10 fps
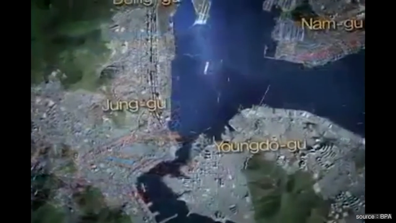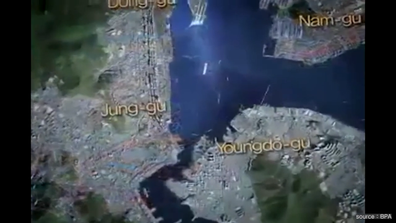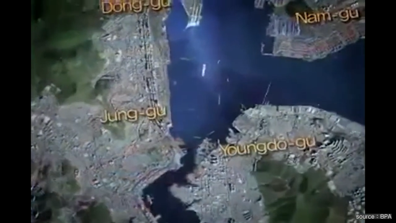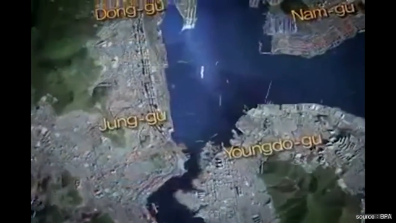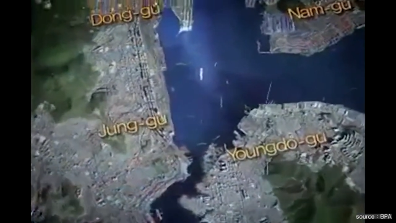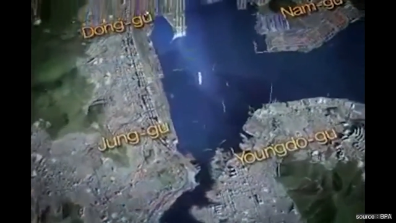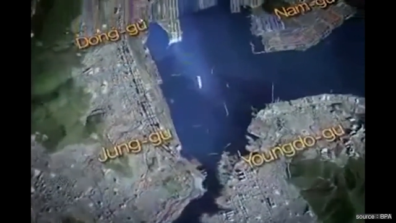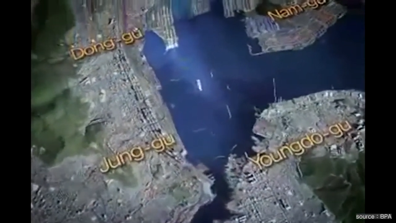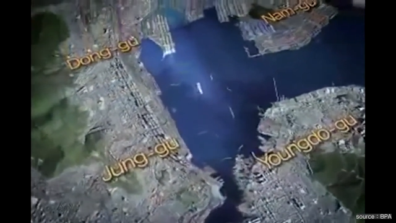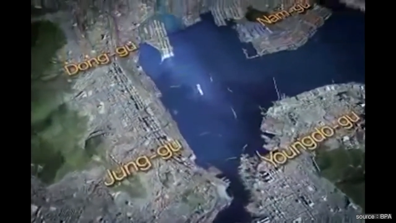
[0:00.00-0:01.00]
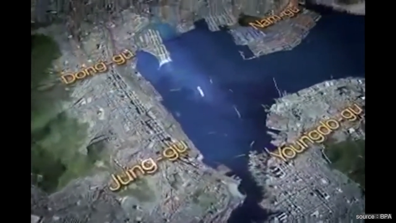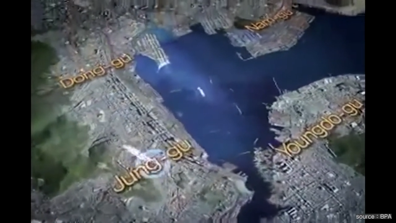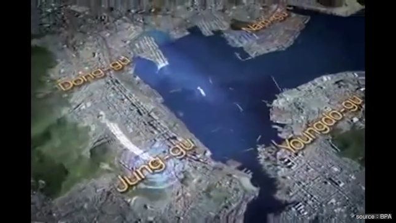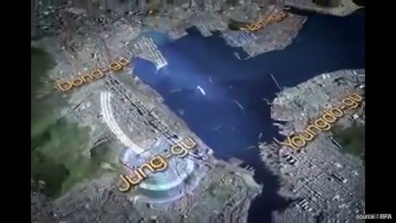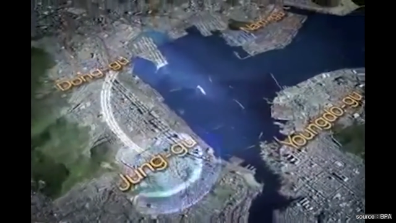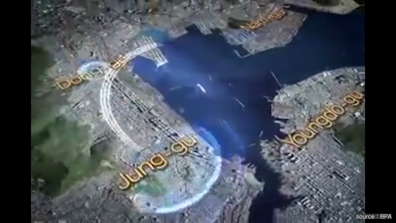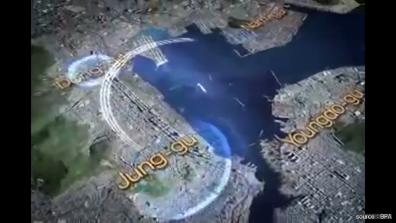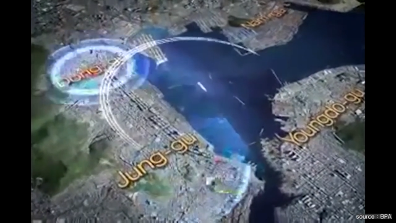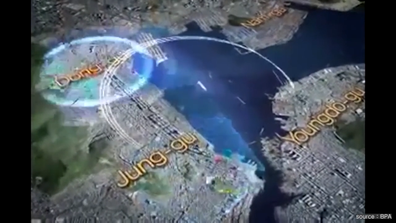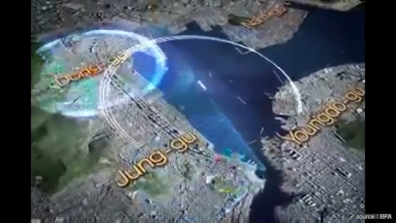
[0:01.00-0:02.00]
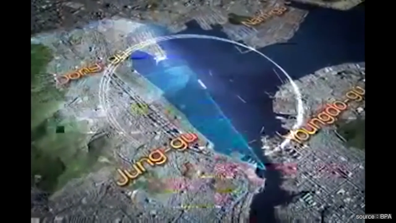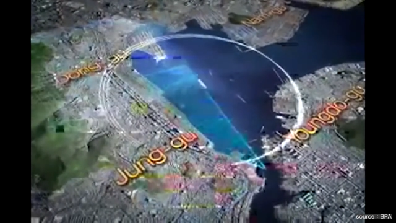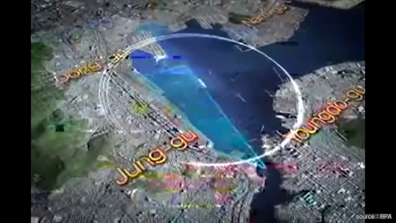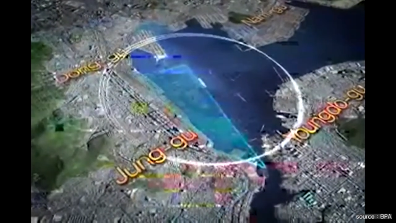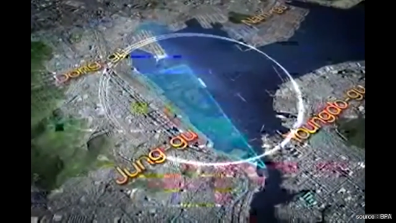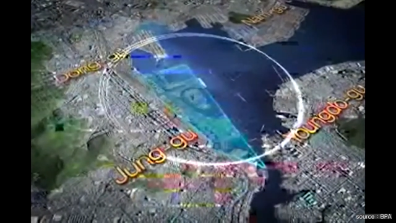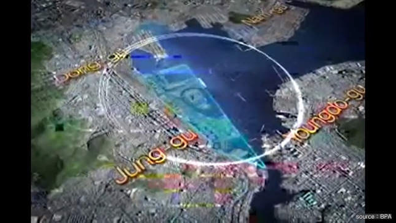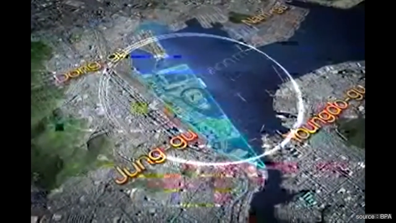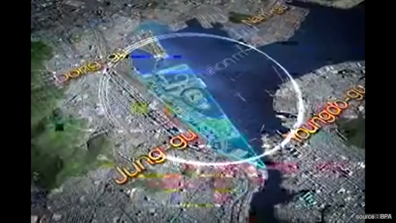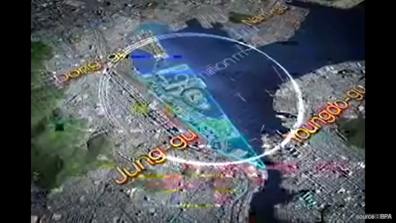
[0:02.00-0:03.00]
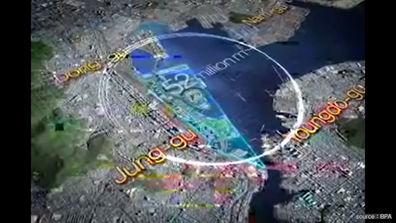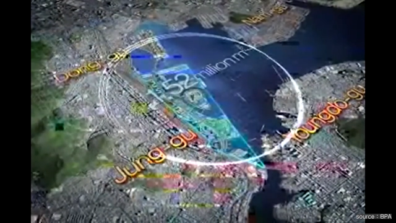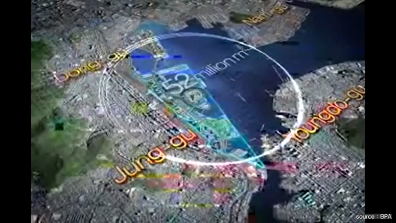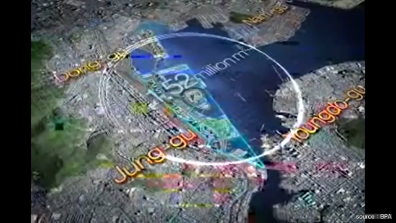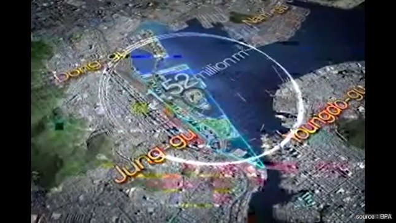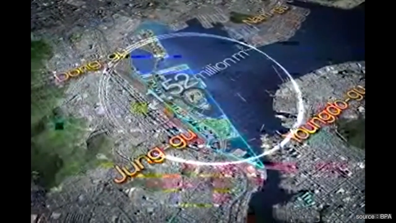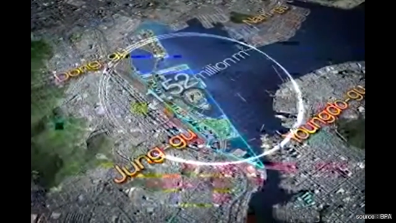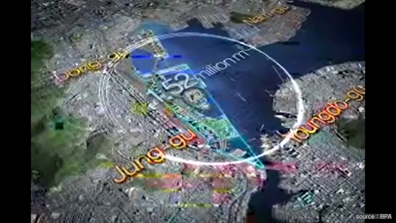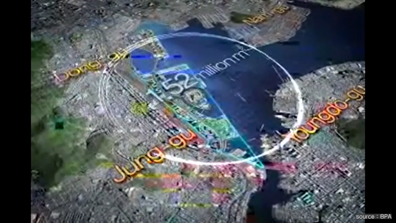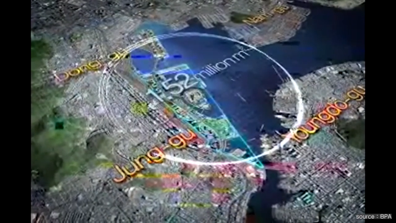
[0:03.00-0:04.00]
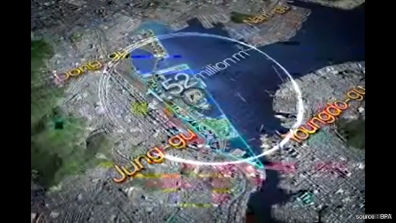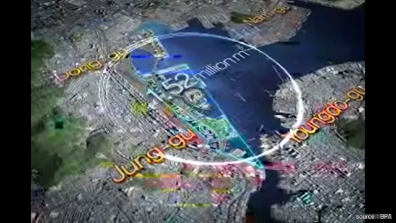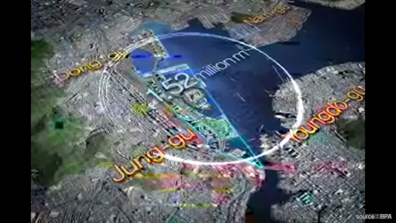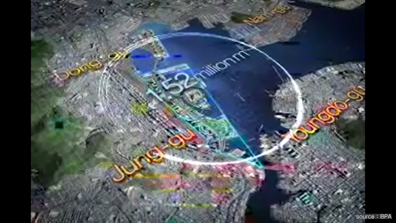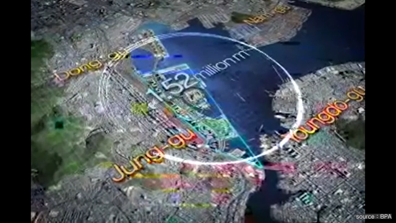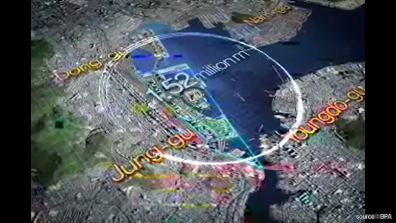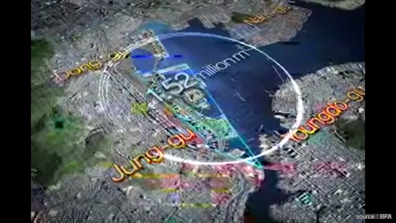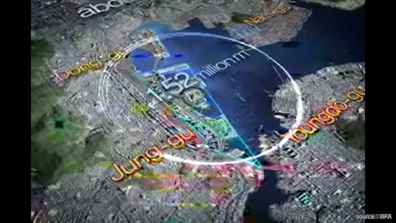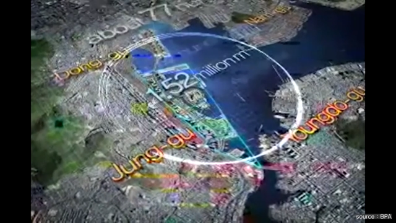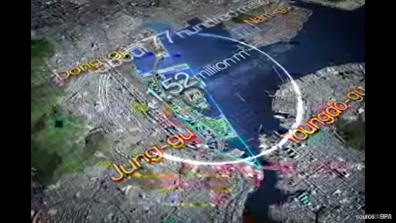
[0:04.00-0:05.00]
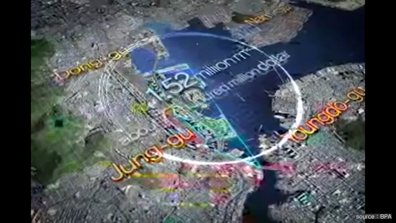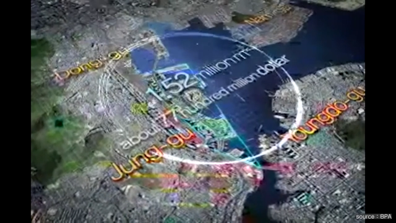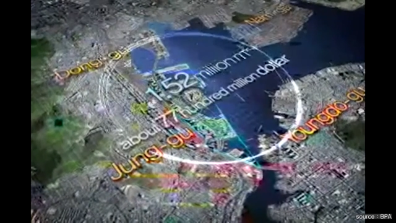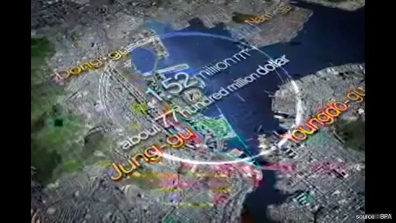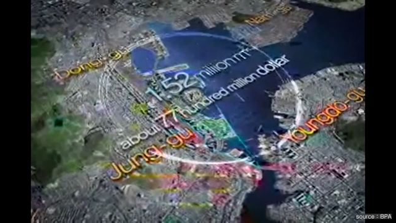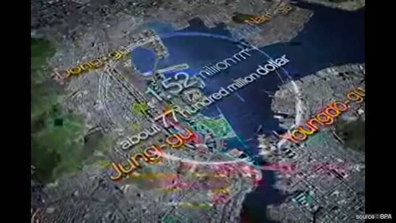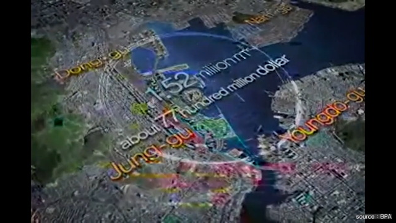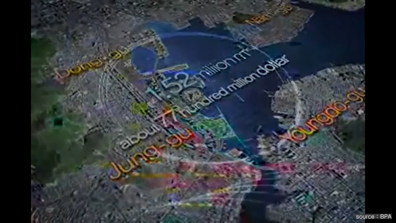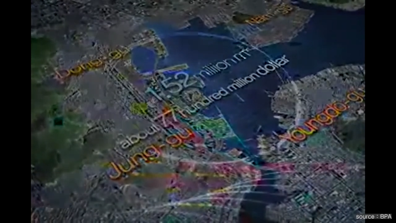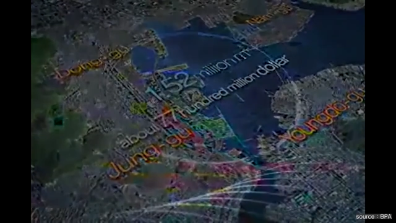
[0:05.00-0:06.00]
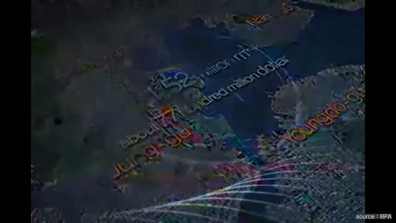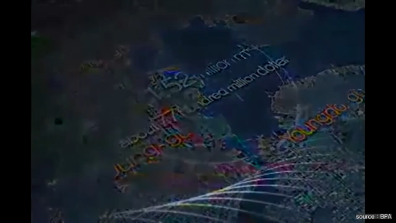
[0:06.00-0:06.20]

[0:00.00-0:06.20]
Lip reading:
Nobody's mouth can be seen.